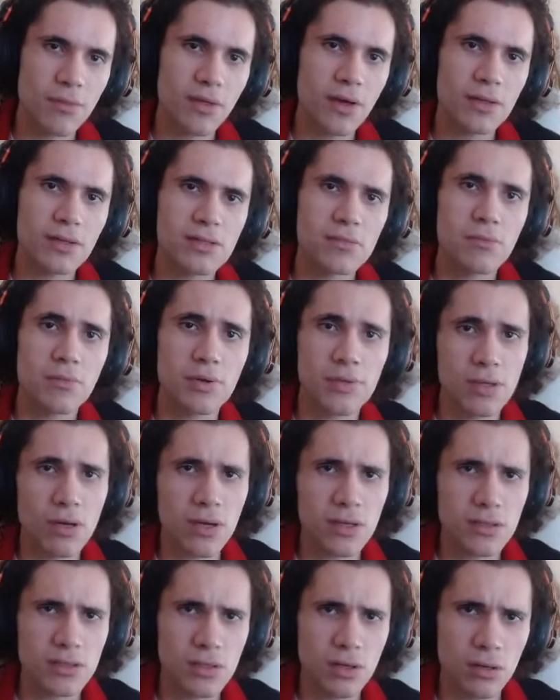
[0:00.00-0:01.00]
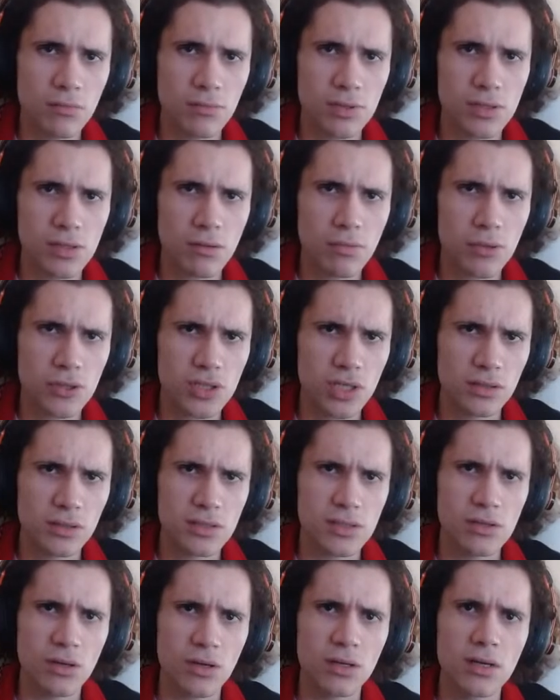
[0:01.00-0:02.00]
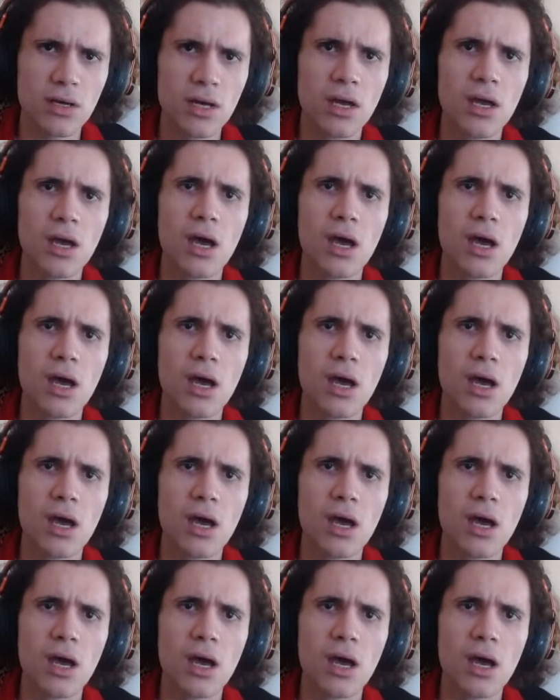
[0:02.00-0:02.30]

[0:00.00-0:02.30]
that Berserk Project is done,